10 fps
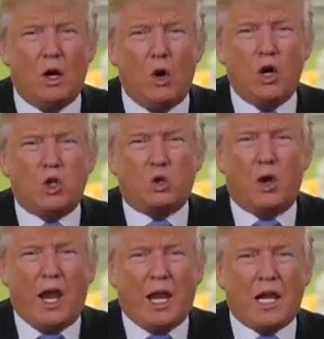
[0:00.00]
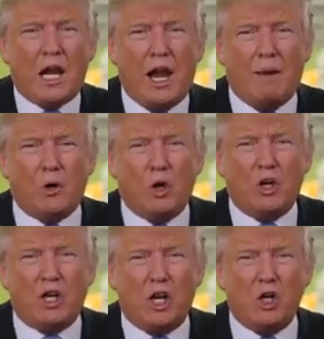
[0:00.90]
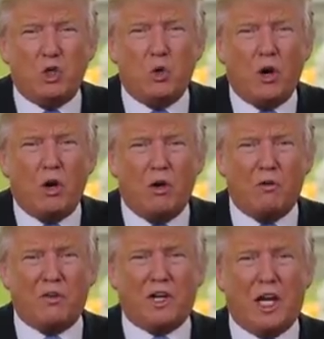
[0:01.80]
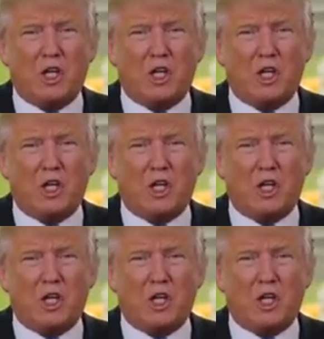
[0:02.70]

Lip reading: the president-elect Donald Trump said